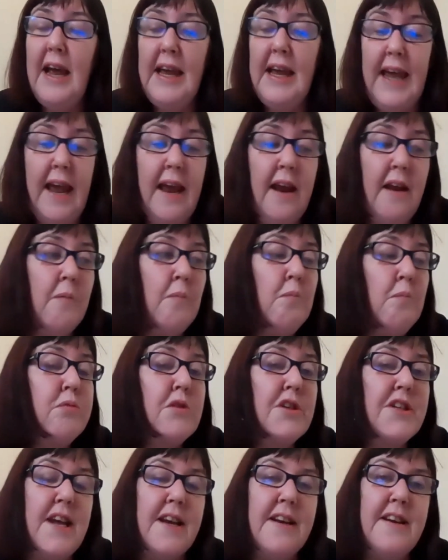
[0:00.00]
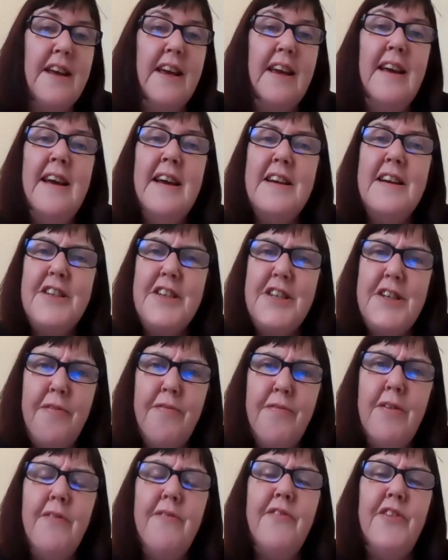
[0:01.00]
Again, presenting
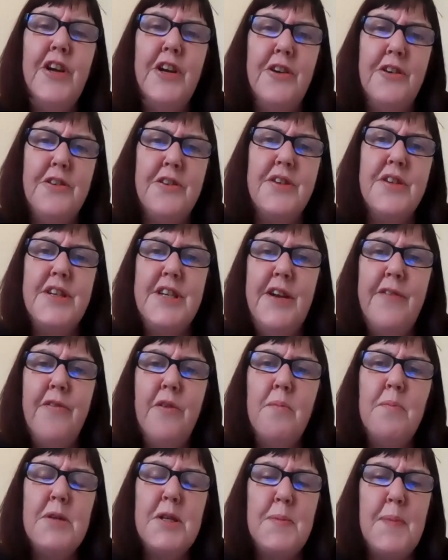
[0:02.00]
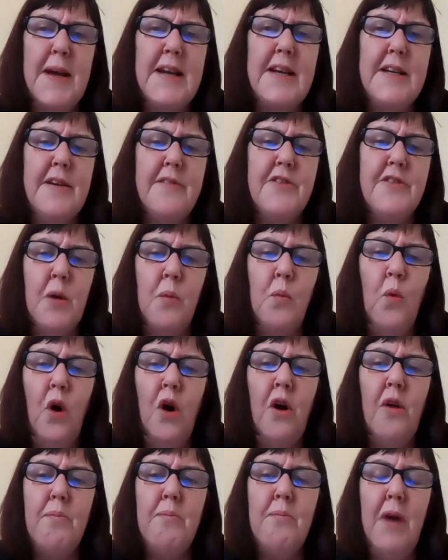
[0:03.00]
different views, different perspectives on
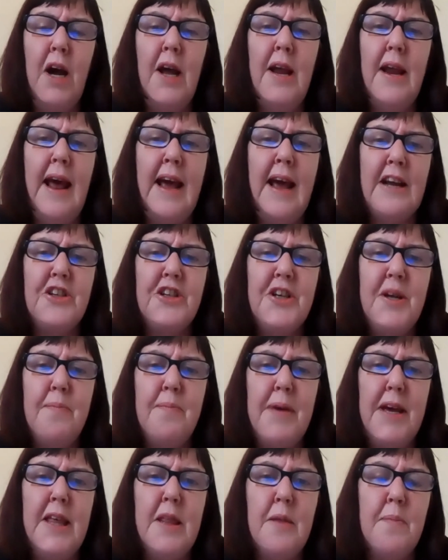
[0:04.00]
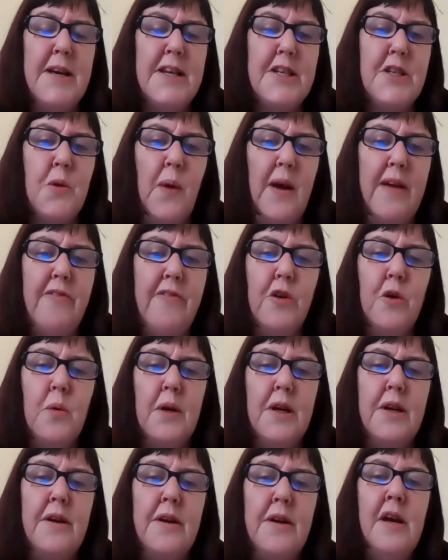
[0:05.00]
what might actually be the best way
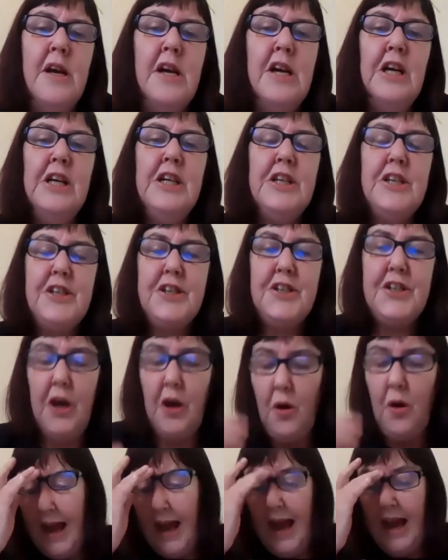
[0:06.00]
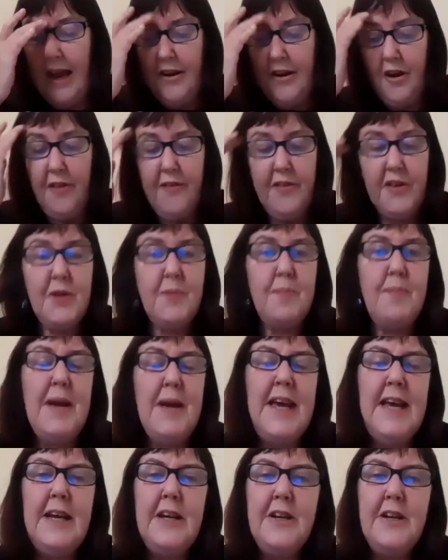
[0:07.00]
forward. So I'm now going to hand
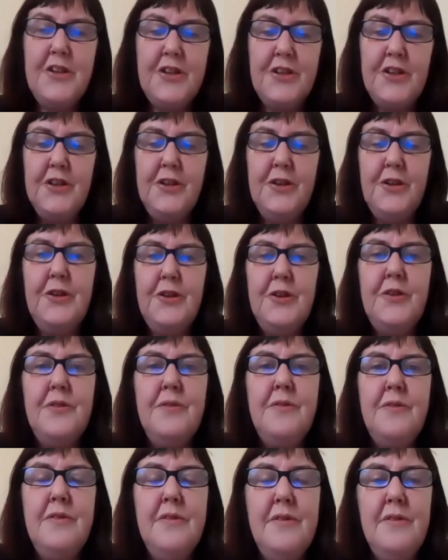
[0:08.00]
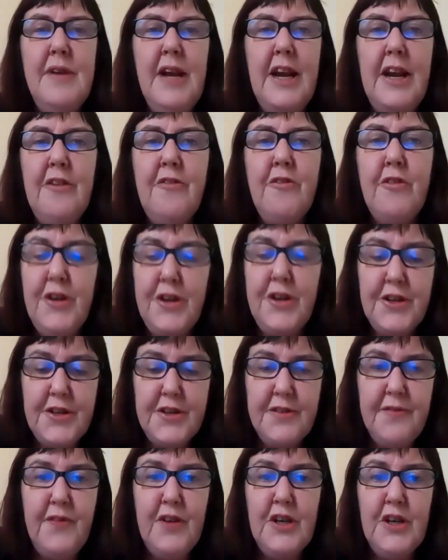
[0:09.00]
over to Pete to
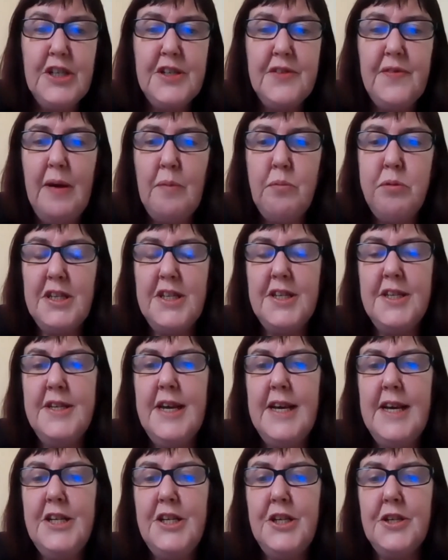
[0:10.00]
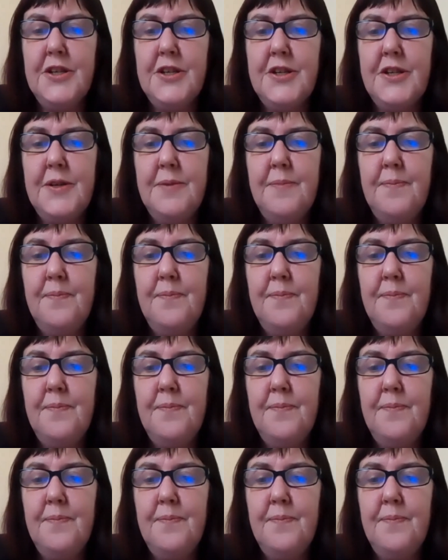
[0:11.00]
introduce the first of our presentations.